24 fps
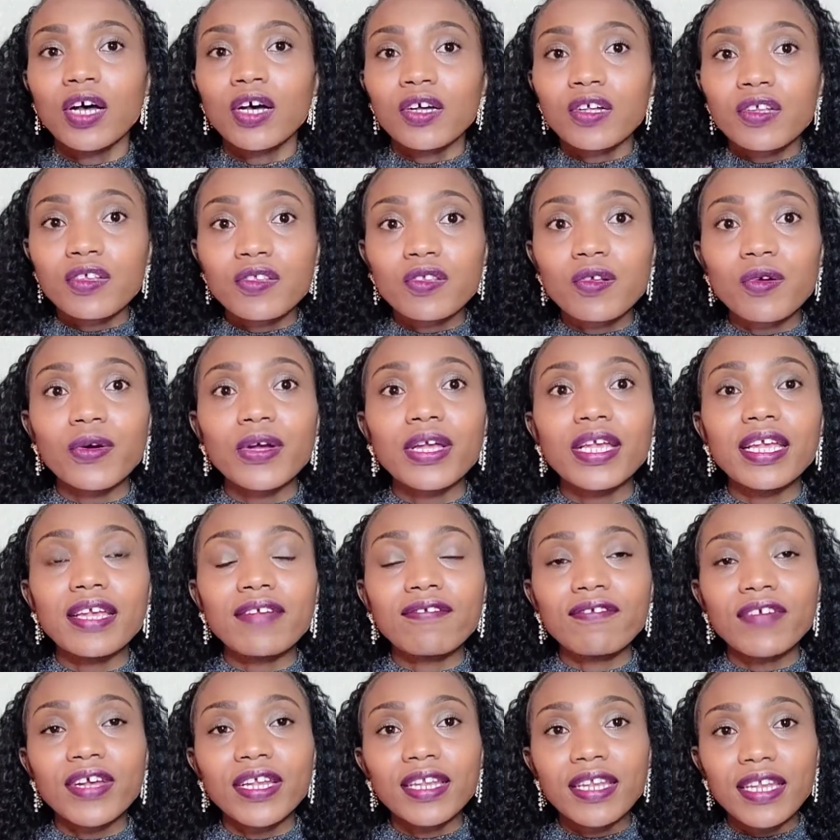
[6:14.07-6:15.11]
So
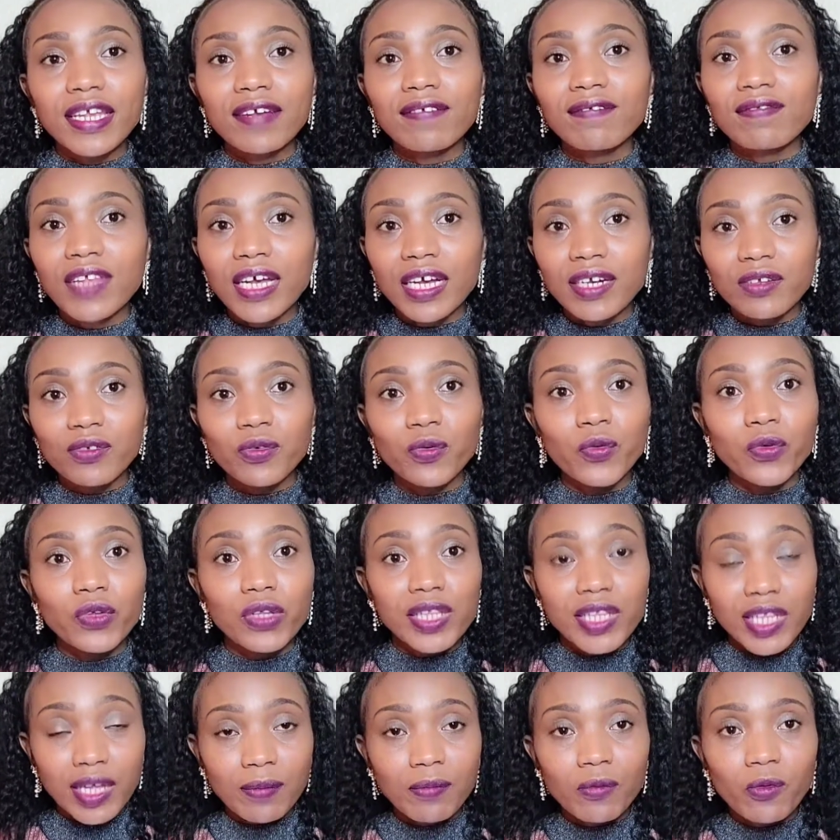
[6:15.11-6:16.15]
even if that
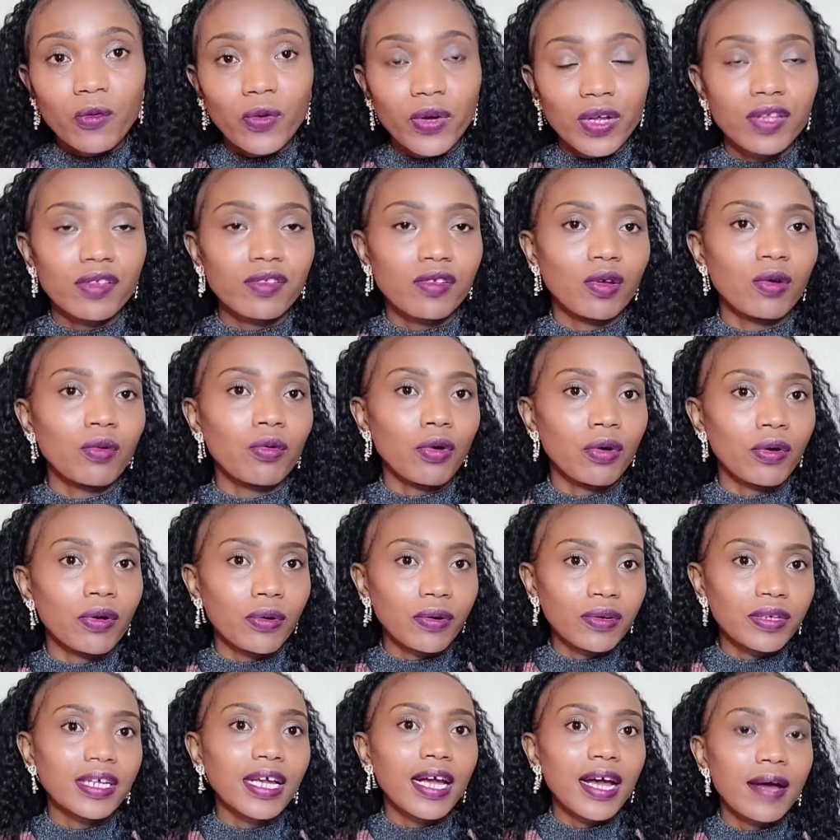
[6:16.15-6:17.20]
same question will
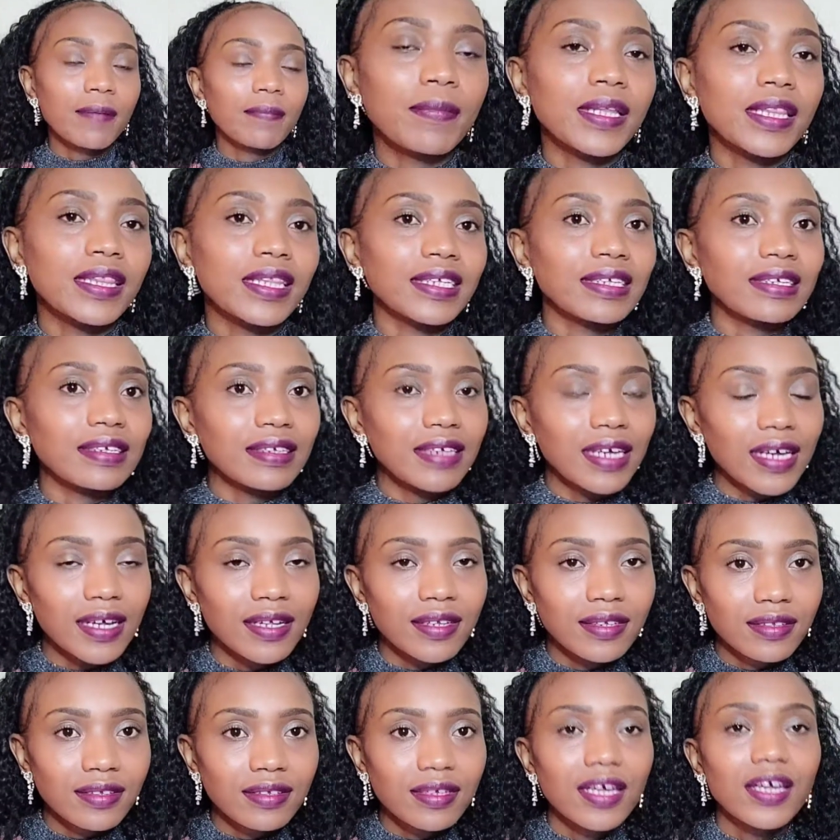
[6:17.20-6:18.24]
not come in the
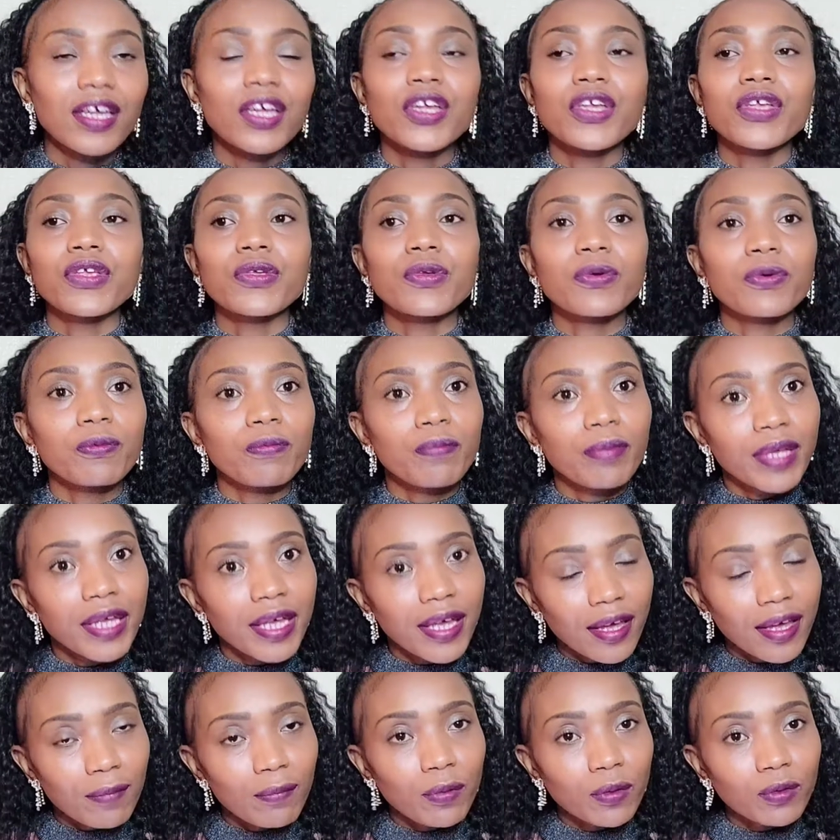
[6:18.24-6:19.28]
test, you'll be
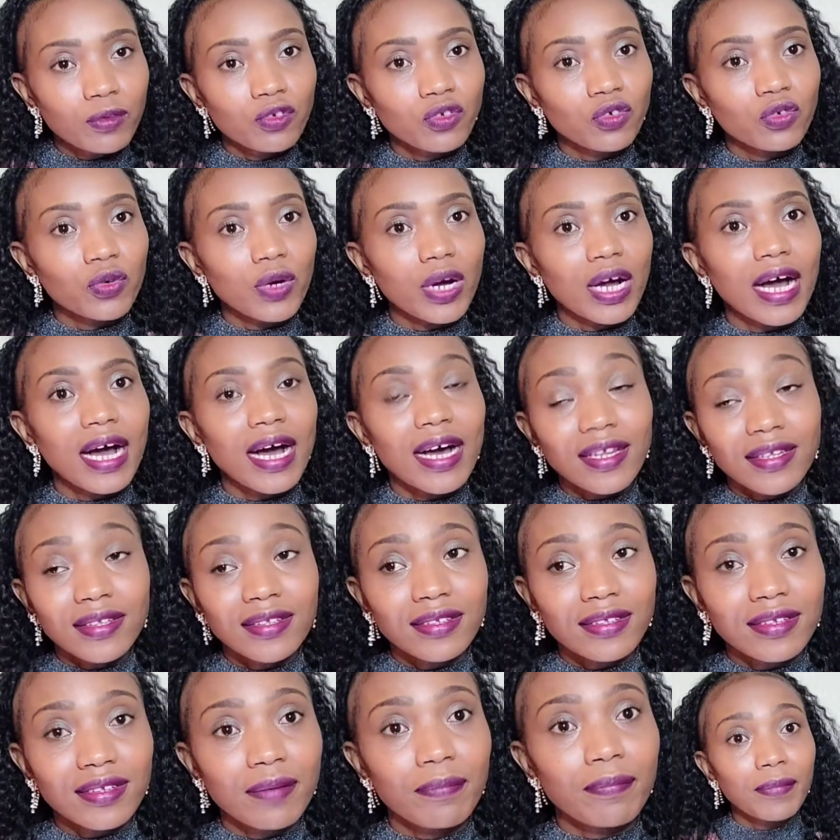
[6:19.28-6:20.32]
able to
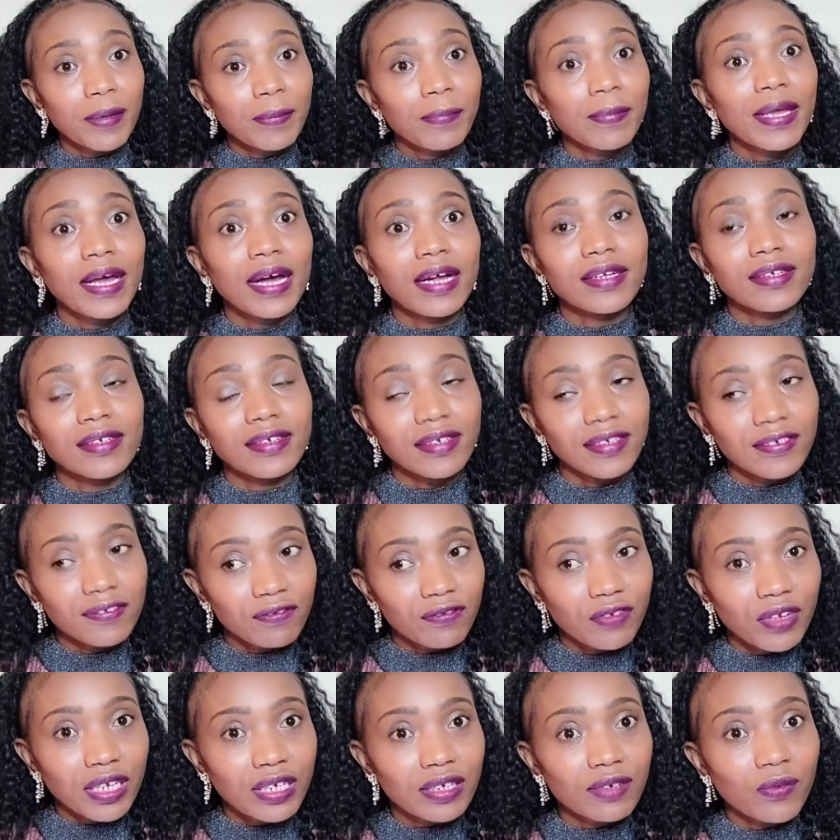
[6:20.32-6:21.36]
answer maybe a
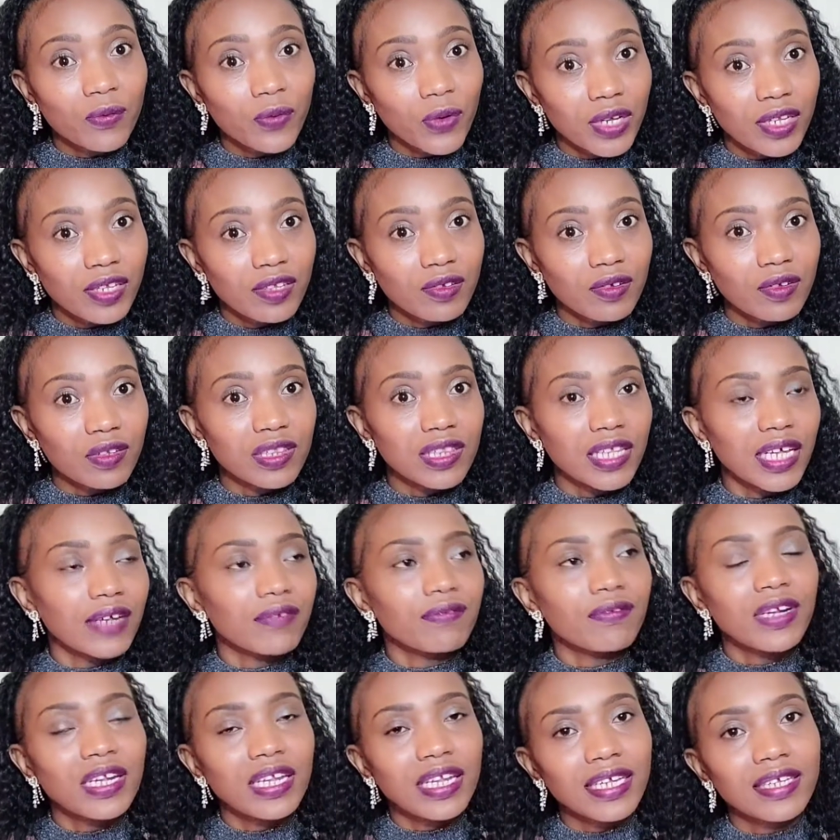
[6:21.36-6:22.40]
different question that
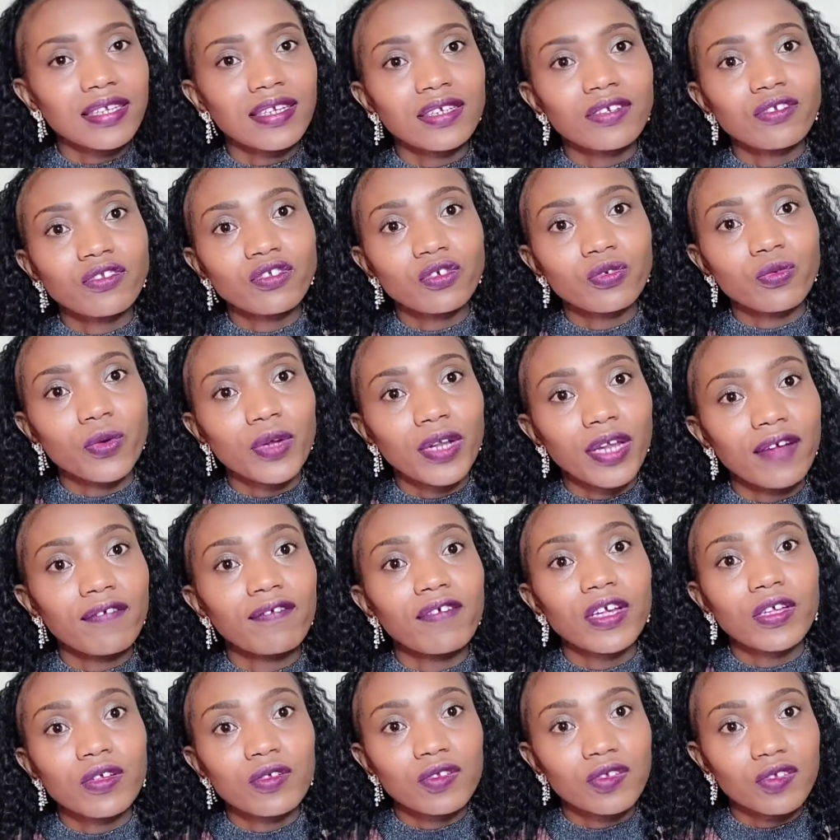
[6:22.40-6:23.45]
related to
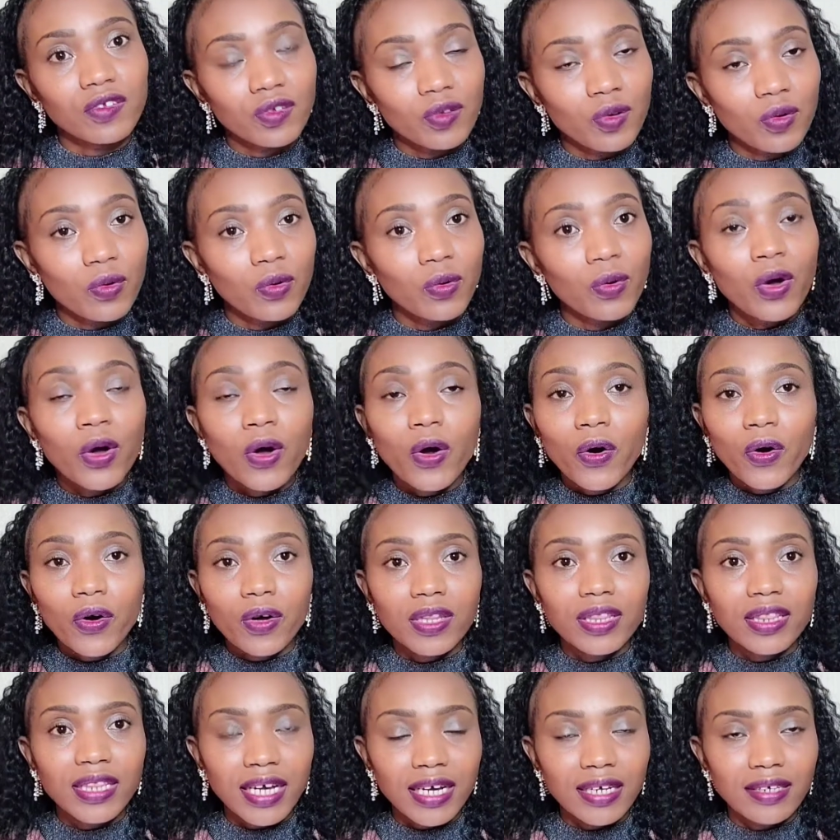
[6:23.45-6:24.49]
whatever you saw
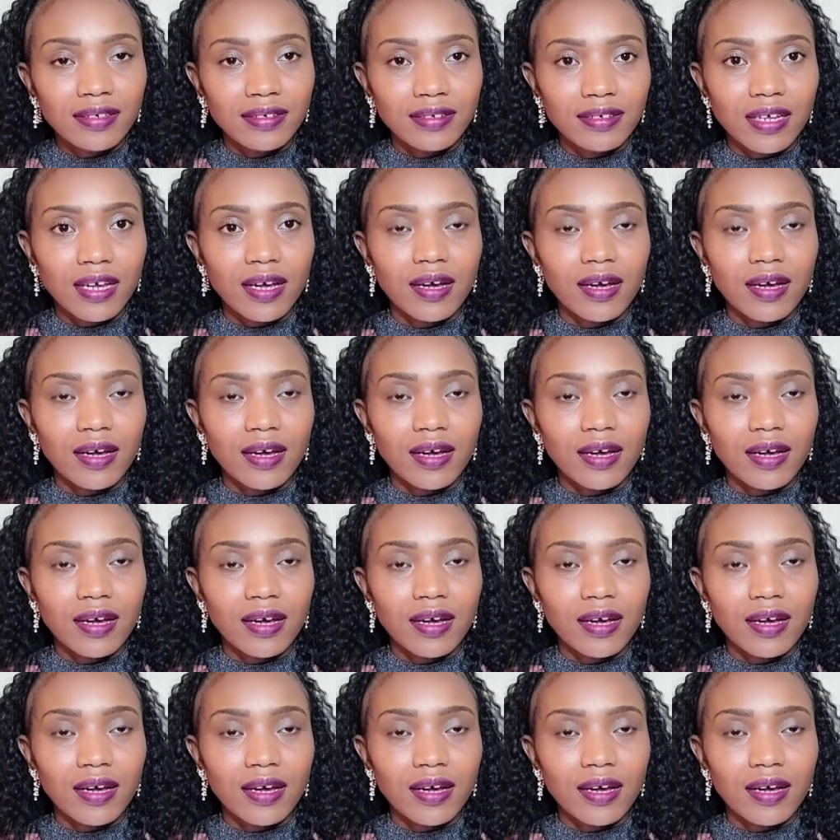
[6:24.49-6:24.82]
on that